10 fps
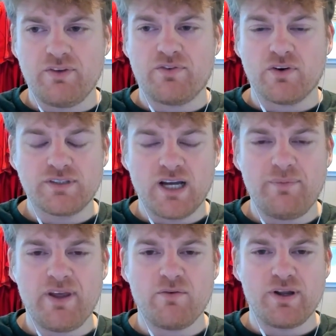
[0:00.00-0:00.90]
the first
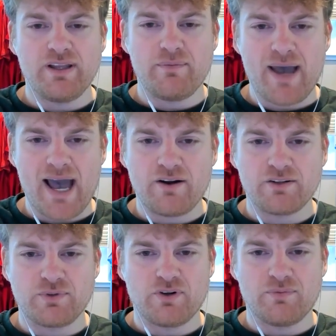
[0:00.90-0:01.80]
time they really matter
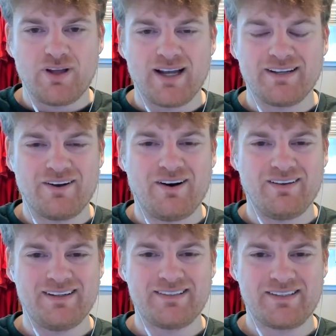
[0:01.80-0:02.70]
is when they're applying to
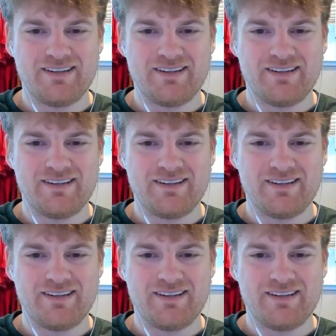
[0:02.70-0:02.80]
college,